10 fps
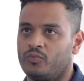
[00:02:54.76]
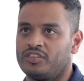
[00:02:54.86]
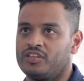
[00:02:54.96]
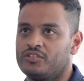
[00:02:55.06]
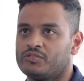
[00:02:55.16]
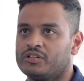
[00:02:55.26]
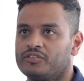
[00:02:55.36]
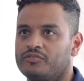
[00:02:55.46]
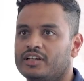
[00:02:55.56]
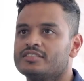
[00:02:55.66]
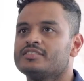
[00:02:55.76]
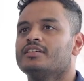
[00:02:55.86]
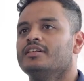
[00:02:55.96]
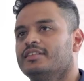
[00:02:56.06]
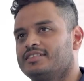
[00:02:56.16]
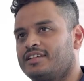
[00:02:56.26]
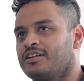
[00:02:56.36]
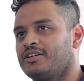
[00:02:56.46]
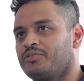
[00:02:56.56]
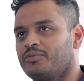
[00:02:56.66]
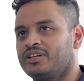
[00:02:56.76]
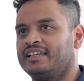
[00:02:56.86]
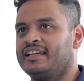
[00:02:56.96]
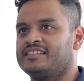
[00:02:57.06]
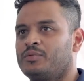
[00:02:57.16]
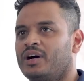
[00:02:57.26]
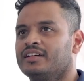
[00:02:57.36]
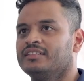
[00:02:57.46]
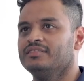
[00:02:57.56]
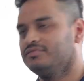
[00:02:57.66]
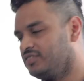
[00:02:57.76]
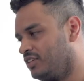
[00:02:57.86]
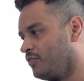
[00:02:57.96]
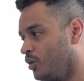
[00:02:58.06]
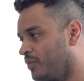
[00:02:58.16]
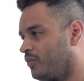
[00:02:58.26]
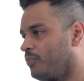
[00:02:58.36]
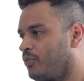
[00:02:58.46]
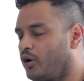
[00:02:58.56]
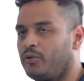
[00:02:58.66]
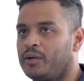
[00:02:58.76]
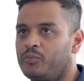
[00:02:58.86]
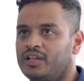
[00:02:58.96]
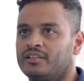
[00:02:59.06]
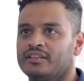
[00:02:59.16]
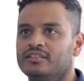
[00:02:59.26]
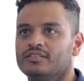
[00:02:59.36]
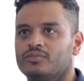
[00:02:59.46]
with your user interface. So really easy way to develop a program quickly